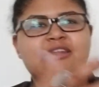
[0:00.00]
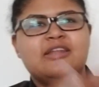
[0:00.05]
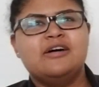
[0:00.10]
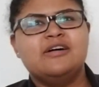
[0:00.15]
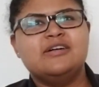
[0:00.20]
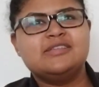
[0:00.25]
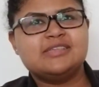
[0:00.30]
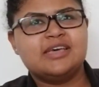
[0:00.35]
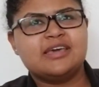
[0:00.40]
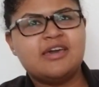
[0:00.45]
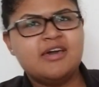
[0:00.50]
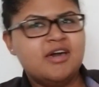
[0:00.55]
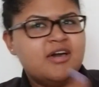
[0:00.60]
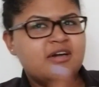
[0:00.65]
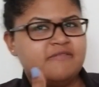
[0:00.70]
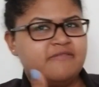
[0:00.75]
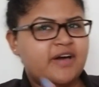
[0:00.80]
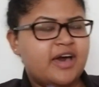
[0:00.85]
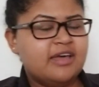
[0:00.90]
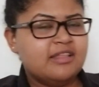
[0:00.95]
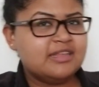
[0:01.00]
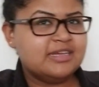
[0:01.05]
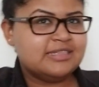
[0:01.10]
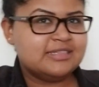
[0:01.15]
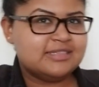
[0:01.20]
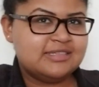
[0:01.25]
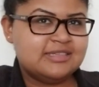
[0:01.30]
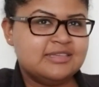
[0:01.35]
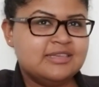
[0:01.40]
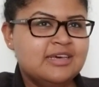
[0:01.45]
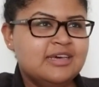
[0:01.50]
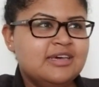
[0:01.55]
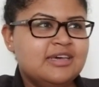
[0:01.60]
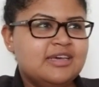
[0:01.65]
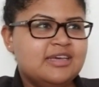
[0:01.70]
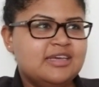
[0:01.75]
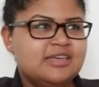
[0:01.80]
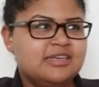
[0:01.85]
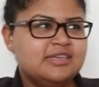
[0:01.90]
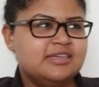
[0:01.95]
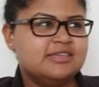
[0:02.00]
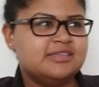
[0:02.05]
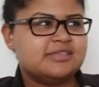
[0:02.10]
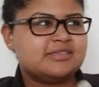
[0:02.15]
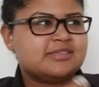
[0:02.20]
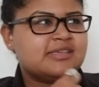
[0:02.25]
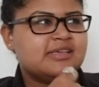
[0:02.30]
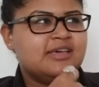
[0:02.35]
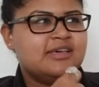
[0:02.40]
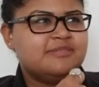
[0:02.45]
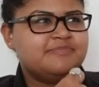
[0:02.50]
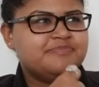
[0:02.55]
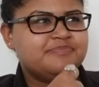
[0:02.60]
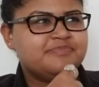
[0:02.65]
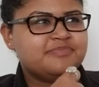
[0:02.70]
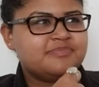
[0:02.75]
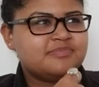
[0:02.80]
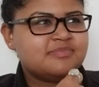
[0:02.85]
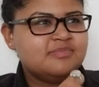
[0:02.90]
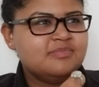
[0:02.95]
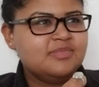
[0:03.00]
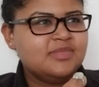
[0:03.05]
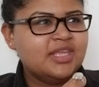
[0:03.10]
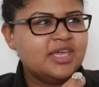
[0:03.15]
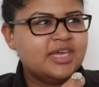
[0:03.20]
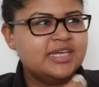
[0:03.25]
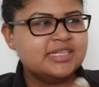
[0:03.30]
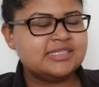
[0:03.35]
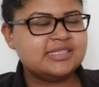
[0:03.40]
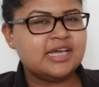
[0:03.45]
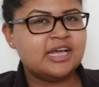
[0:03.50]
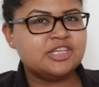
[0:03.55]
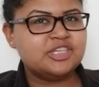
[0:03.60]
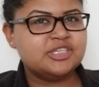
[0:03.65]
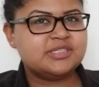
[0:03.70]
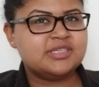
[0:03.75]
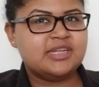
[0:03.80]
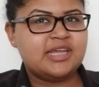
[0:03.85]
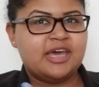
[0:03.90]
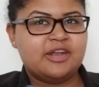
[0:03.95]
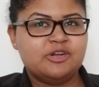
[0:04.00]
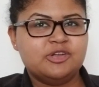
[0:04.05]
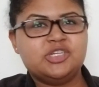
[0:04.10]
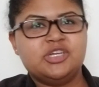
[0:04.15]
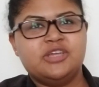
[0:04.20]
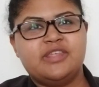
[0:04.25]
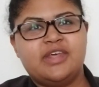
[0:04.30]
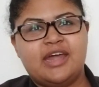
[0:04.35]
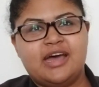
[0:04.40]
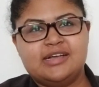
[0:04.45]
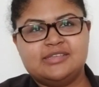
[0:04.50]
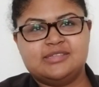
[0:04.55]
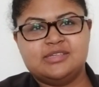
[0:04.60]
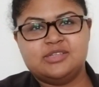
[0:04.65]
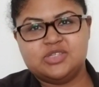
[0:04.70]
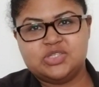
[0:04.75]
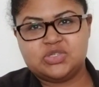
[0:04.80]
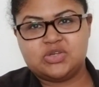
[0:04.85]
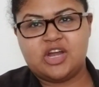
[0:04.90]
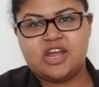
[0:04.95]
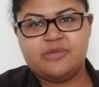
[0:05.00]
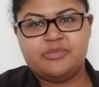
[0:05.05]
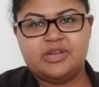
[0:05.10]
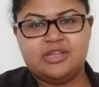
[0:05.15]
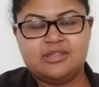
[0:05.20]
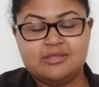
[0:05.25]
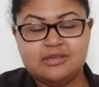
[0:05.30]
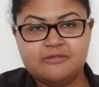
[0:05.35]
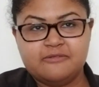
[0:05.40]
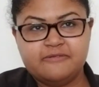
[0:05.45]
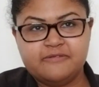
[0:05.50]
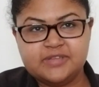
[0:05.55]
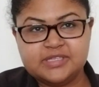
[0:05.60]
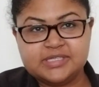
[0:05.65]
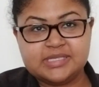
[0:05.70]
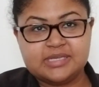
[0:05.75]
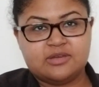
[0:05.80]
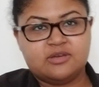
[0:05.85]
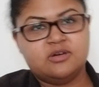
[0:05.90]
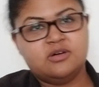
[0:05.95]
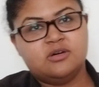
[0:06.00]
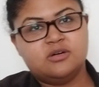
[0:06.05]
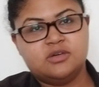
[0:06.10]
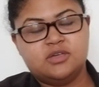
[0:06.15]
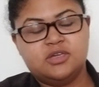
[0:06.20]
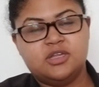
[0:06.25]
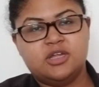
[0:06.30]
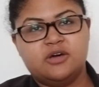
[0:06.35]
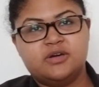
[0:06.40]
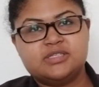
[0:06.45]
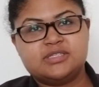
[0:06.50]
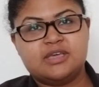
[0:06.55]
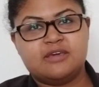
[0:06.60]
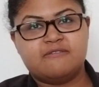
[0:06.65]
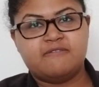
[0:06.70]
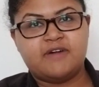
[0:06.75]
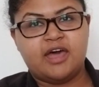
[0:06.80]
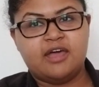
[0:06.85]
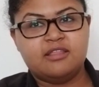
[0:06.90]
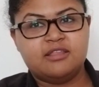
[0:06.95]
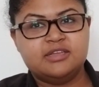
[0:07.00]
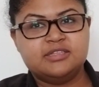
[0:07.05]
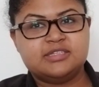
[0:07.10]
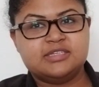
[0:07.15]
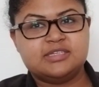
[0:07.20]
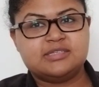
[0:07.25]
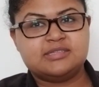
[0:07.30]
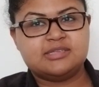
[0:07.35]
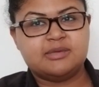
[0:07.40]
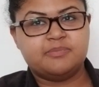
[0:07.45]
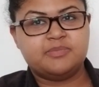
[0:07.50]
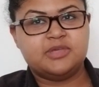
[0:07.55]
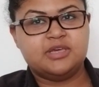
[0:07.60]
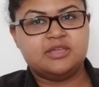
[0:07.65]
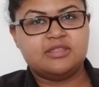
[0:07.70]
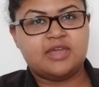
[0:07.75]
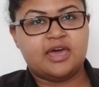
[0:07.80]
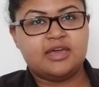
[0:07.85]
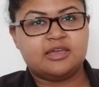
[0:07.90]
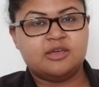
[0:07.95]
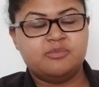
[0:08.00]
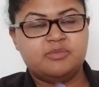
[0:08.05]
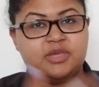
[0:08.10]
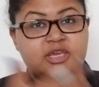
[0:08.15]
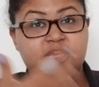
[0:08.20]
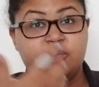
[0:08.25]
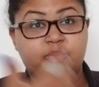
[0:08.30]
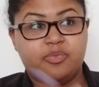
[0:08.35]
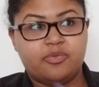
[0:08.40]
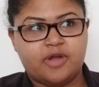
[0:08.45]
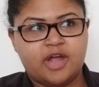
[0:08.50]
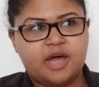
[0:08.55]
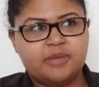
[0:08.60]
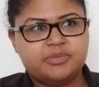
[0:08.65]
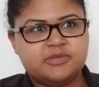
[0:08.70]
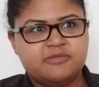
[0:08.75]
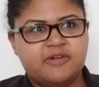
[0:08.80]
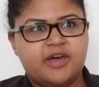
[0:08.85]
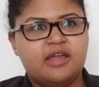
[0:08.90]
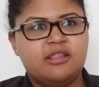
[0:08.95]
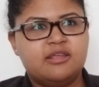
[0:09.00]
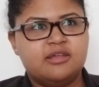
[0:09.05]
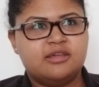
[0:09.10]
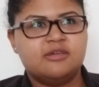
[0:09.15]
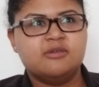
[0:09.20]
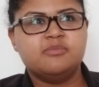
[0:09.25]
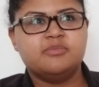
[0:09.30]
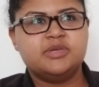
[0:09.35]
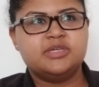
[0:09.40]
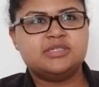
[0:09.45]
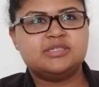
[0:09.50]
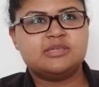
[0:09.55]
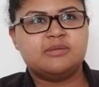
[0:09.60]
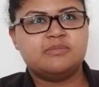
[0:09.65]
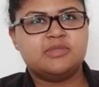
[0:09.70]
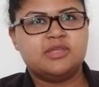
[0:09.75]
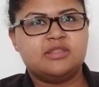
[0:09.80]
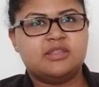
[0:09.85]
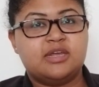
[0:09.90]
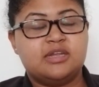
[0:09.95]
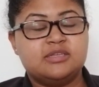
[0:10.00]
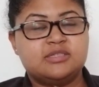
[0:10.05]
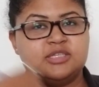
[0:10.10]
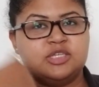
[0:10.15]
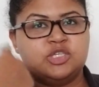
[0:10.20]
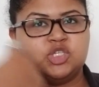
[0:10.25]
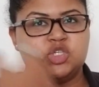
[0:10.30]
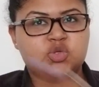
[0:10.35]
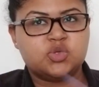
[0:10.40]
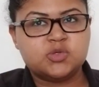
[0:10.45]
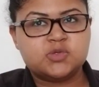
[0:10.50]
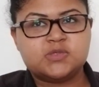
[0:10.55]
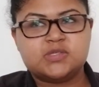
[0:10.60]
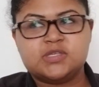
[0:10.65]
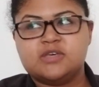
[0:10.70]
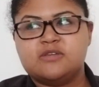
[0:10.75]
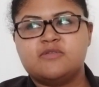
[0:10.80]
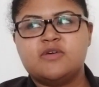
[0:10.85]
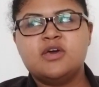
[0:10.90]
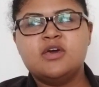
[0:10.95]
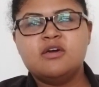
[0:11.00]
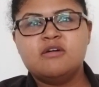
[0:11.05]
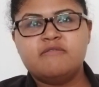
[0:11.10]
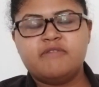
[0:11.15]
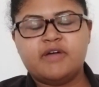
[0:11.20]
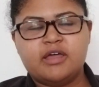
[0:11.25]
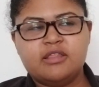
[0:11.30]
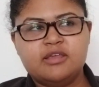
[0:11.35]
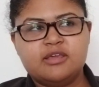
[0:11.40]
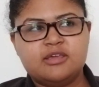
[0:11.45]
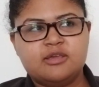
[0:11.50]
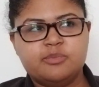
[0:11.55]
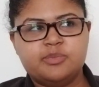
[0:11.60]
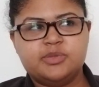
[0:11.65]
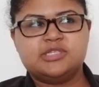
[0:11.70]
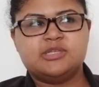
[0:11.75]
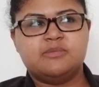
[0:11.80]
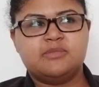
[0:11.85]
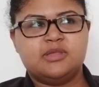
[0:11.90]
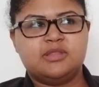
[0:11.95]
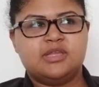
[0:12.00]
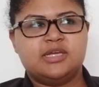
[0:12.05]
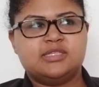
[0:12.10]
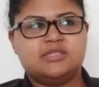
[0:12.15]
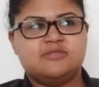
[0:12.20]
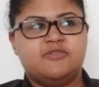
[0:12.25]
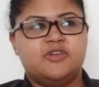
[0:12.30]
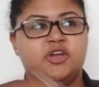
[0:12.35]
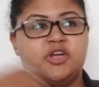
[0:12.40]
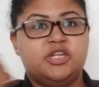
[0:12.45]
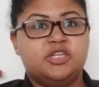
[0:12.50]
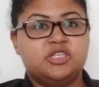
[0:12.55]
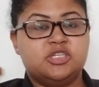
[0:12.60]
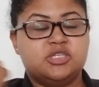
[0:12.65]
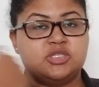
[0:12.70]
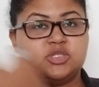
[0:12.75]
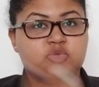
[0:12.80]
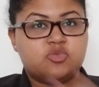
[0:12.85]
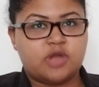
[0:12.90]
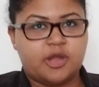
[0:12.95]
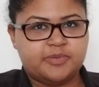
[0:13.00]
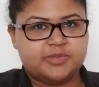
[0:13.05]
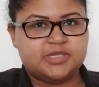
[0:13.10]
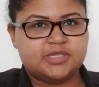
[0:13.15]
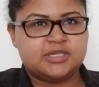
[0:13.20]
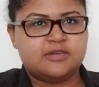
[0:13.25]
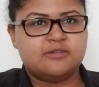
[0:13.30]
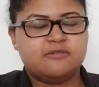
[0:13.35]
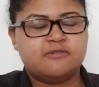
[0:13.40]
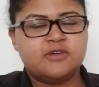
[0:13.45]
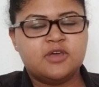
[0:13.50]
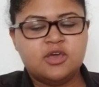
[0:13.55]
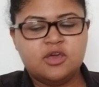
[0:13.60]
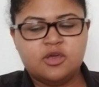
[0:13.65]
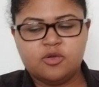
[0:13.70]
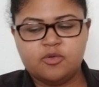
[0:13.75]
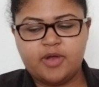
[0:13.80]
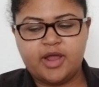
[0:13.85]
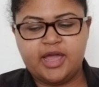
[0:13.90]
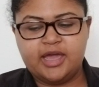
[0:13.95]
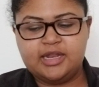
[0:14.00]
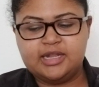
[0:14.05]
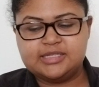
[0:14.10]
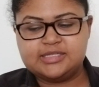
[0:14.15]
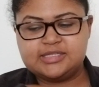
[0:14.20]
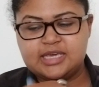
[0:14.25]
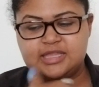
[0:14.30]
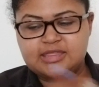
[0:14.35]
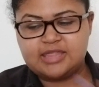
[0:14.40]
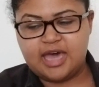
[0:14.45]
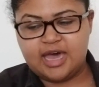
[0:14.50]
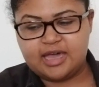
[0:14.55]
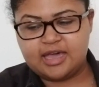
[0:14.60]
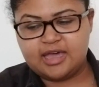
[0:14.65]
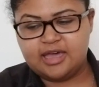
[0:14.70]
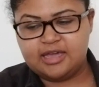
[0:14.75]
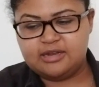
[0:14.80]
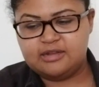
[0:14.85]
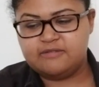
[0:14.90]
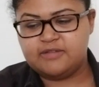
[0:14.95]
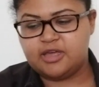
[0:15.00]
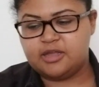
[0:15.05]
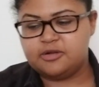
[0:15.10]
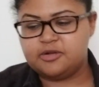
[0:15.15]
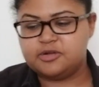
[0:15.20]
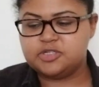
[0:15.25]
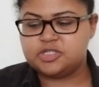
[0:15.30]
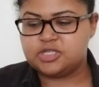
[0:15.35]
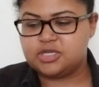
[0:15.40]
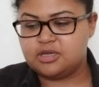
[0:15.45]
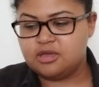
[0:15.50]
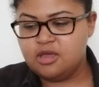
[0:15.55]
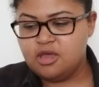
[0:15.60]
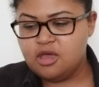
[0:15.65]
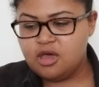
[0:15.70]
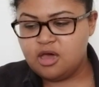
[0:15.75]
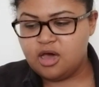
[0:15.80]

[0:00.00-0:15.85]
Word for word: No, it's like violent is it's not just an energy that has to describe anything physical. You know, it's like violent is something that can be abrupt. Violent can be something that is intrusive. Violent can be something that's very disruptive, right? It's like that kind of energy.